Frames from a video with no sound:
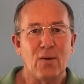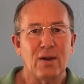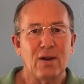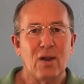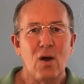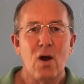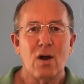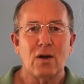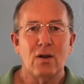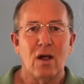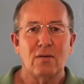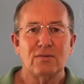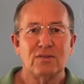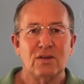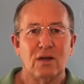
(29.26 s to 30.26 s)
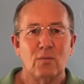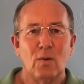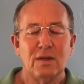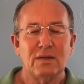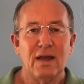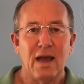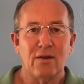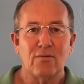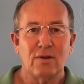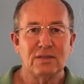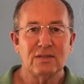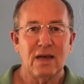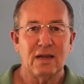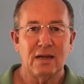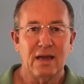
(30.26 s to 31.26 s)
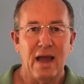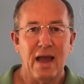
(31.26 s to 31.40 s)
going along and all of a sudden one tank runs out of